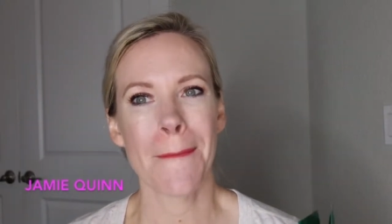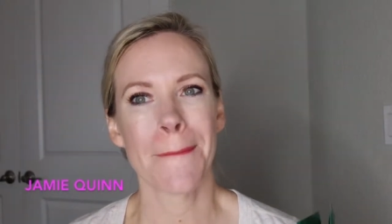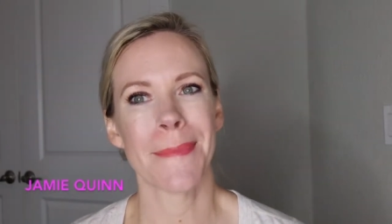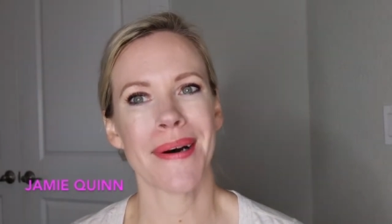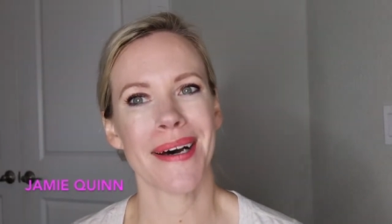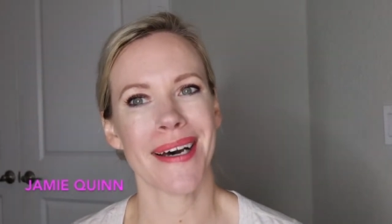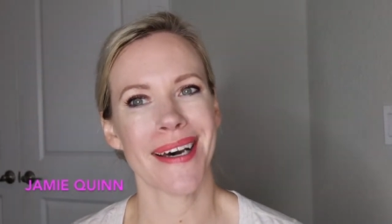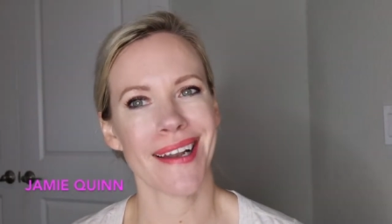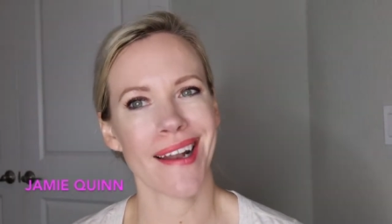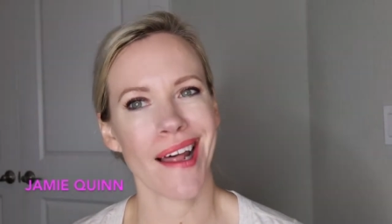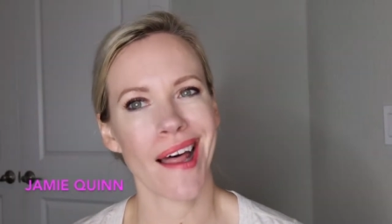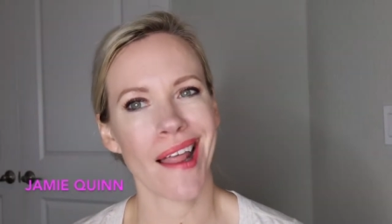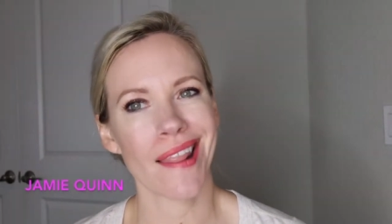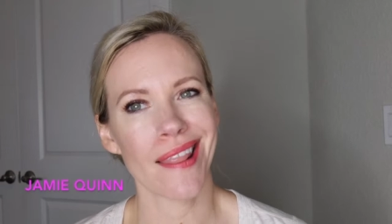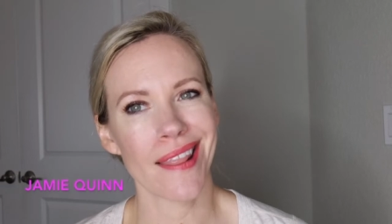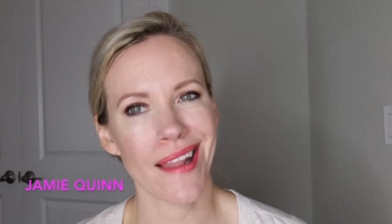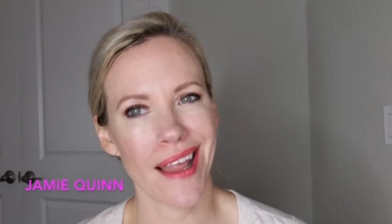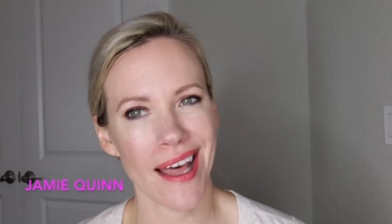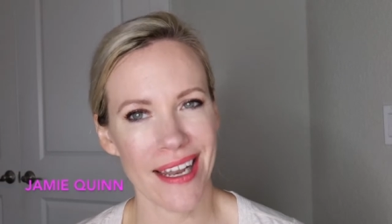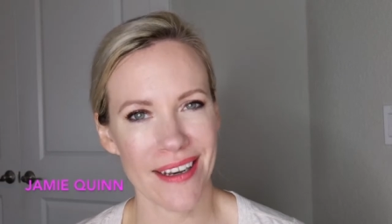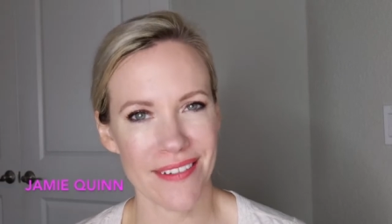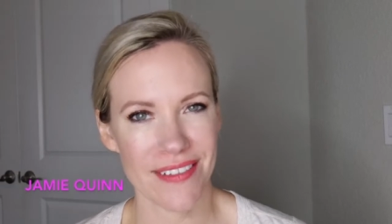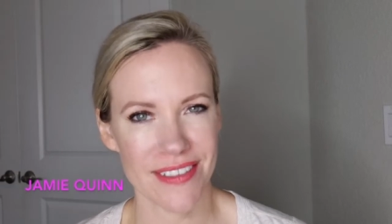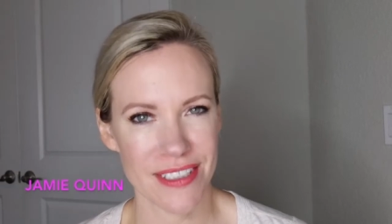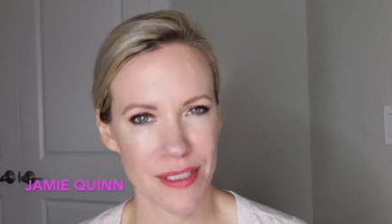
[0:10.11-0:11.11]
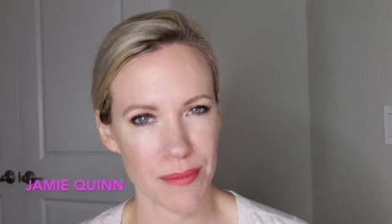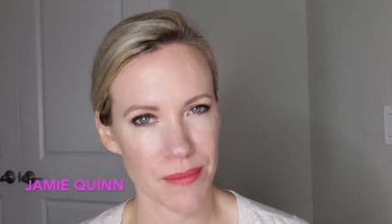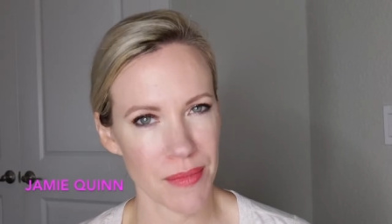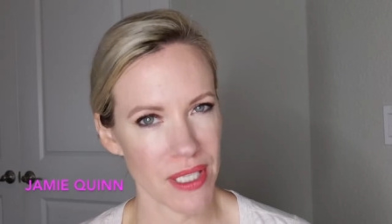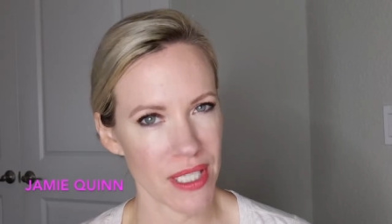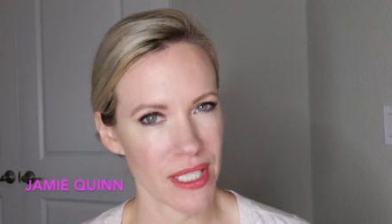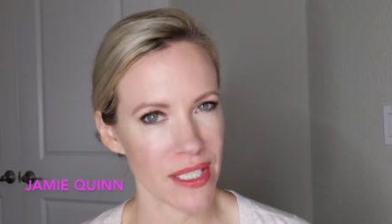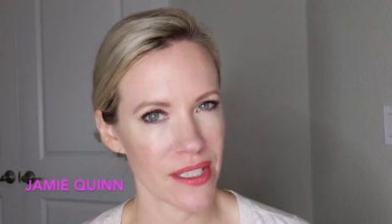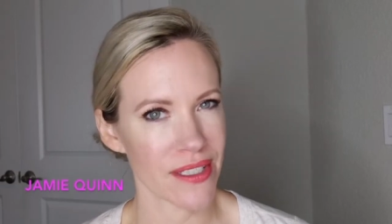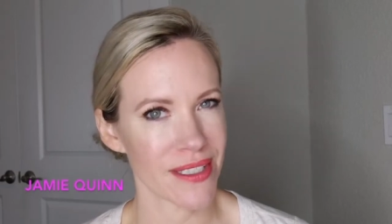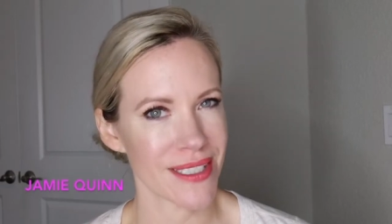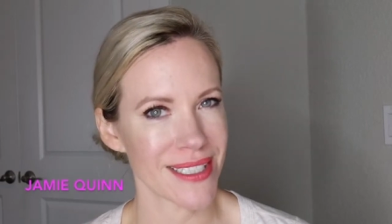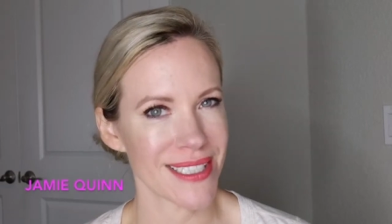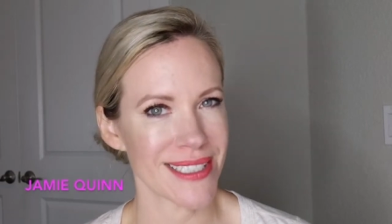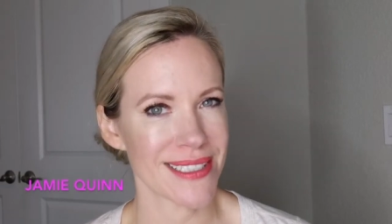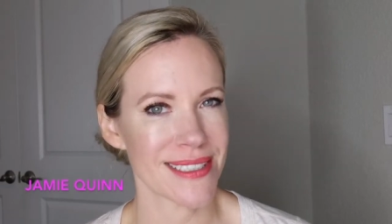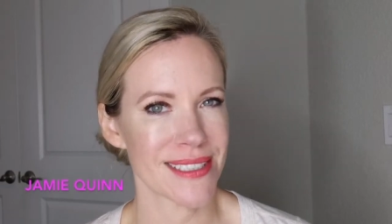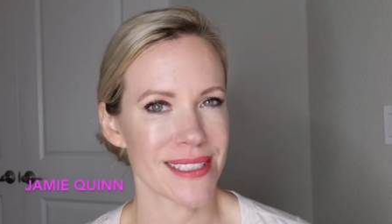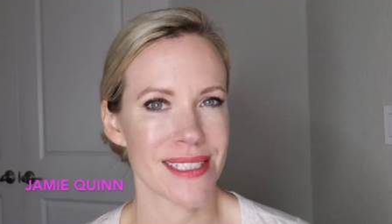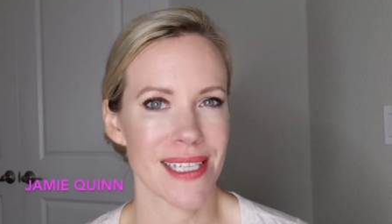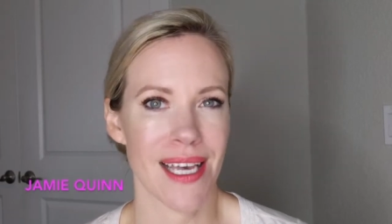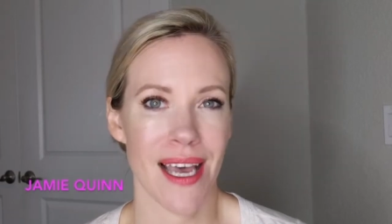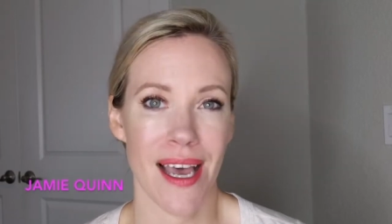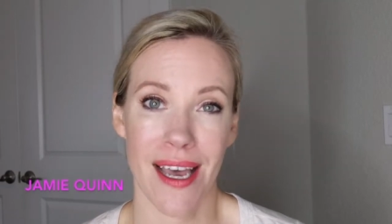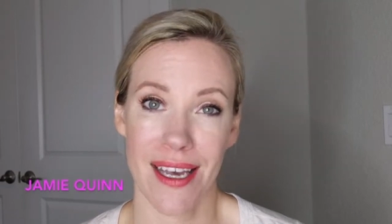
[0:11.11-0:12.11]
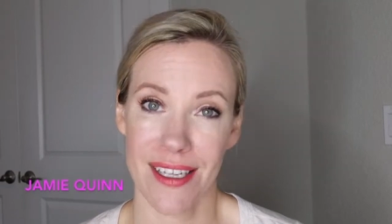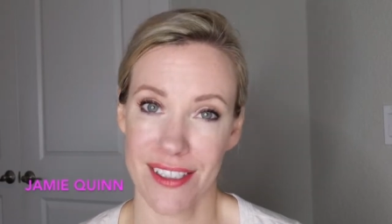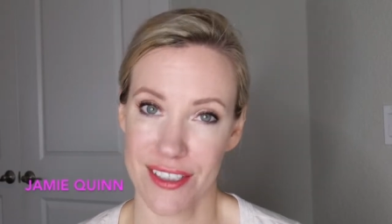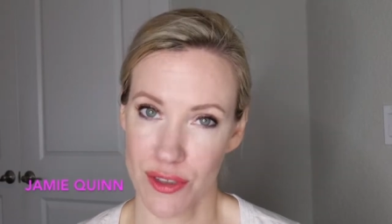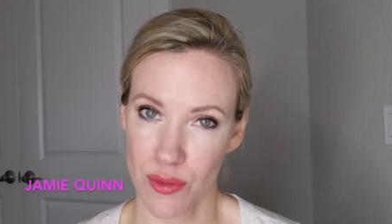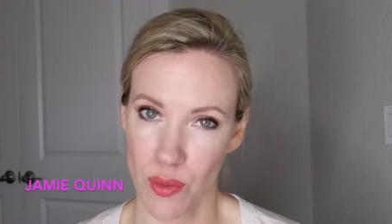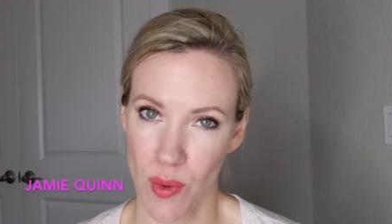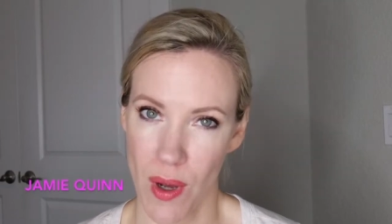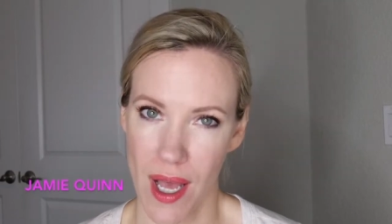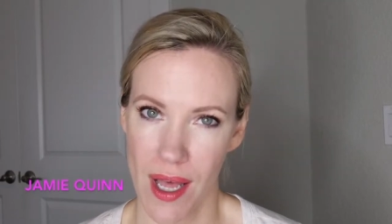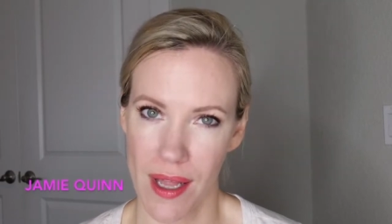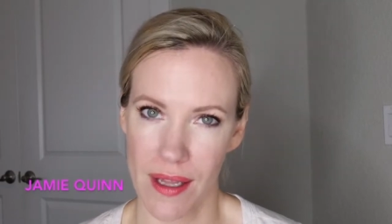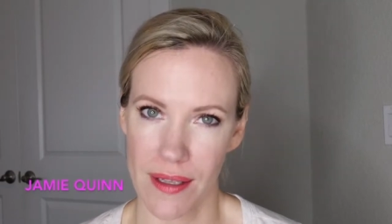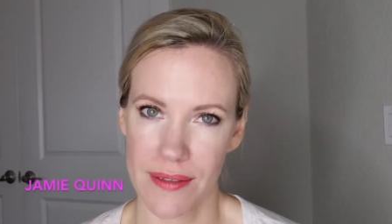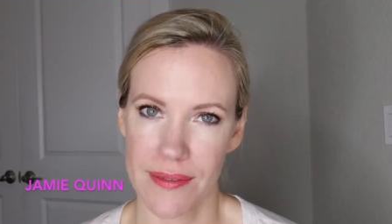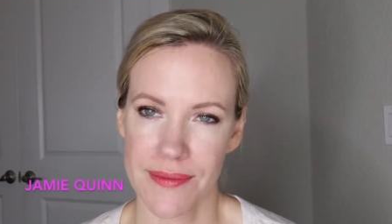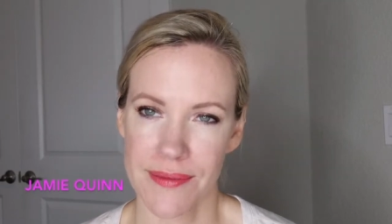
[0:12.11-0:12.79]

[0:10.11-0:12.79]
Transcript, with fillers: but a lot of similarities as well.